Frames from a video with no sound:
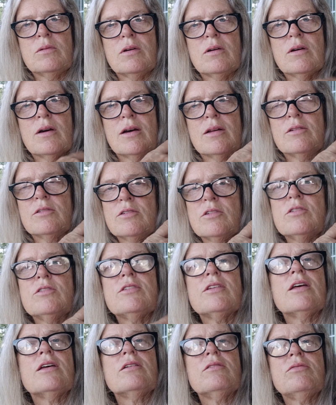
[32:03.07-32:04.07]
Honor
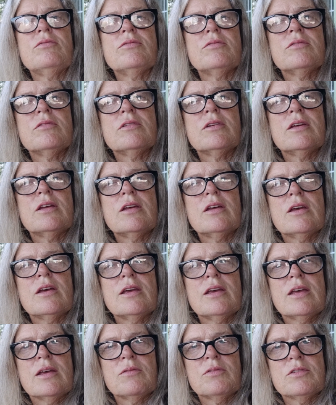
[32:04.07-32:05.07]
yourself.
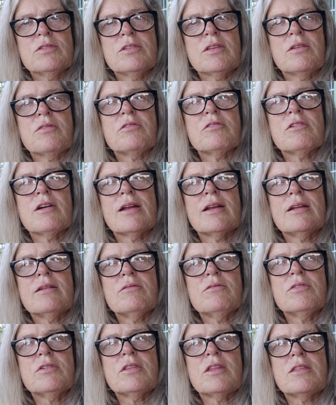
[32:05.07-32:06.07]
Give yourself credit
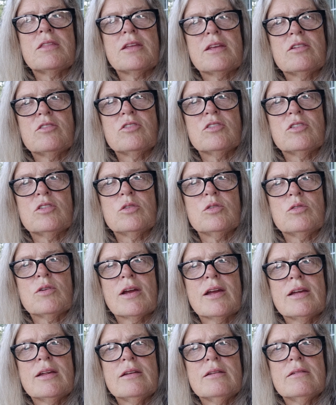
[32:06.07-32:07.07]
for the things you do
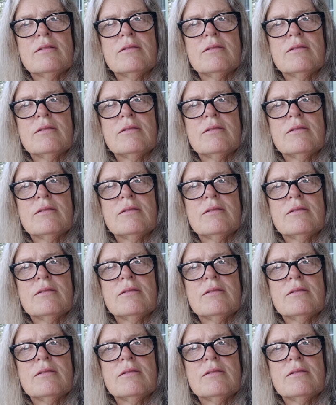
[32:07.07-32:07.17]
great.